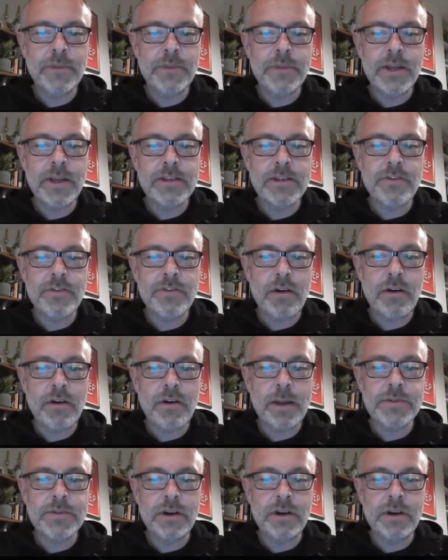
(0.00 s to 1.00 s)
screen
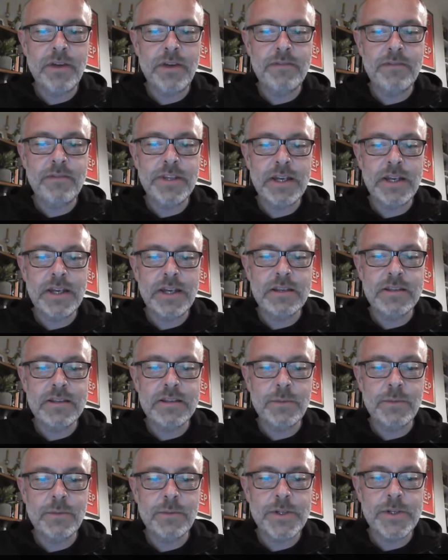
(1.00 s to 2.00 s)
grabs of everything it is that
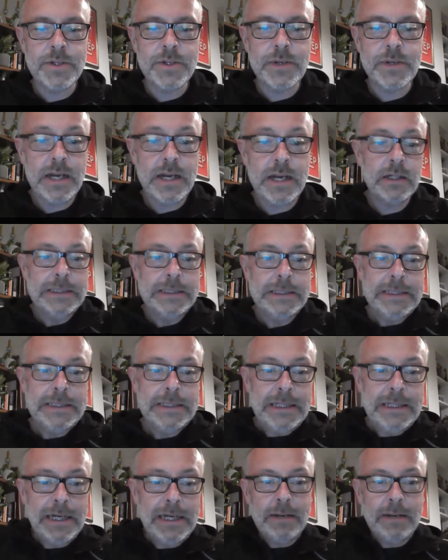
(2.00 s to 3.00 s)
we do here,
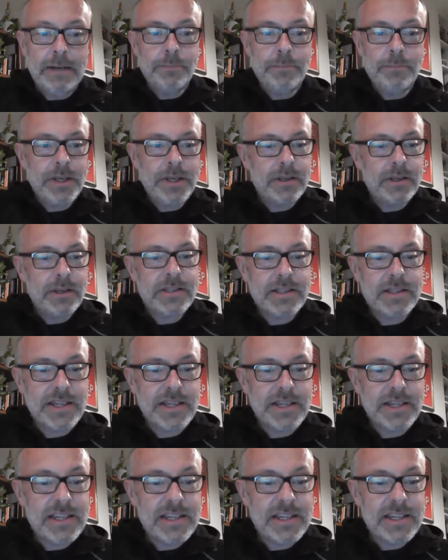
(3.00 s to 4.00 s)
because that's
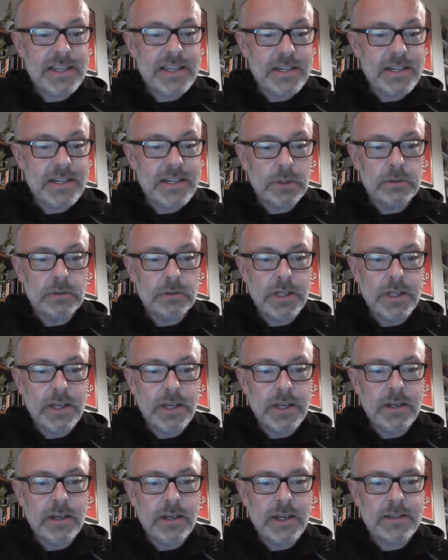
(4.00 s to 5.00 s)
easily doable. And you
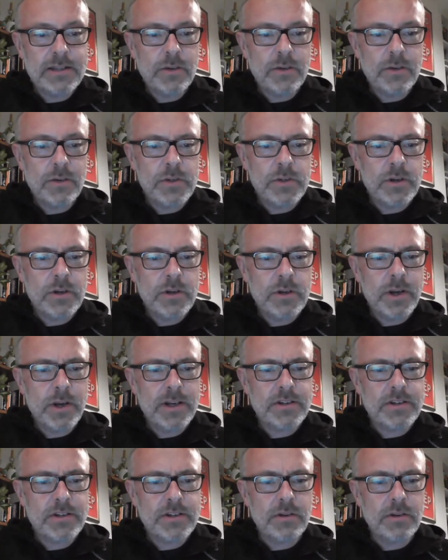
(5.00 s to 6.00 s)
can let us know what's going on. Can I
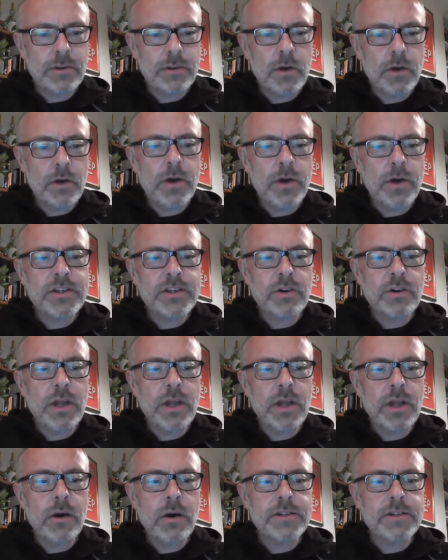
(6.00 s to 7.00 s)
scroll? Oh, I scroll
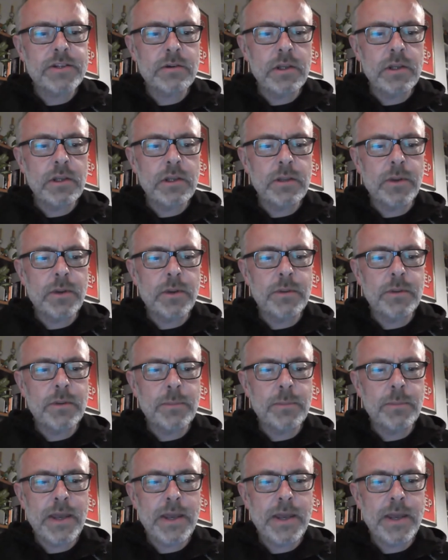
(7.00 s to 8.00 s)
on the bottom of
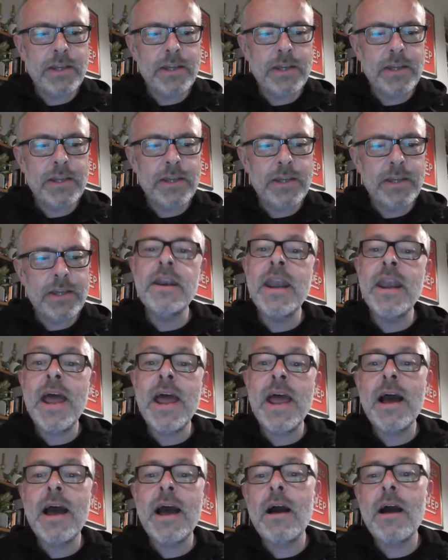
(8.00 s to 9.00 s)
the page like that.
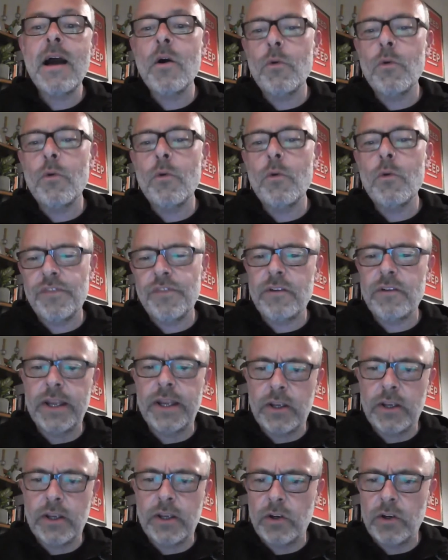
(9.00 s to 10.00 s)
Now,
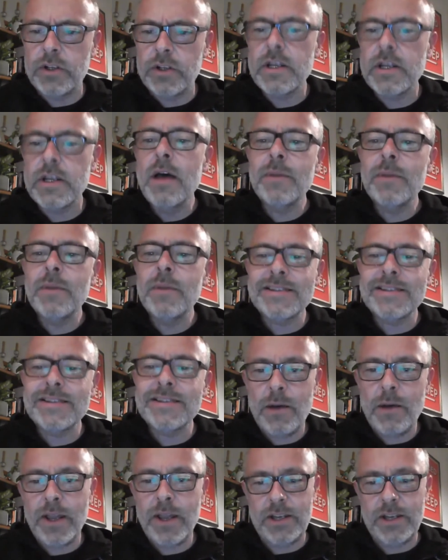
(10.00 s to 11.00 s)
very good. Because
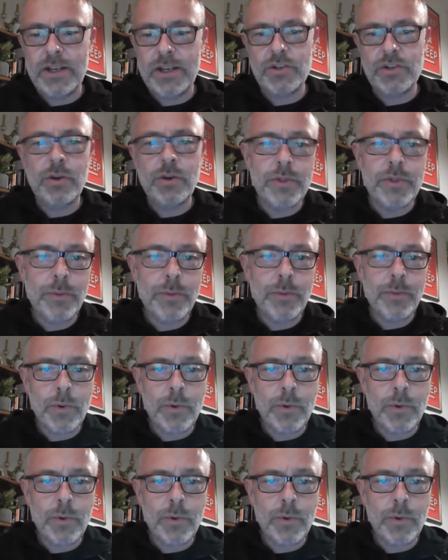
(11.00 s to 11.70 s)
now I can show you what the book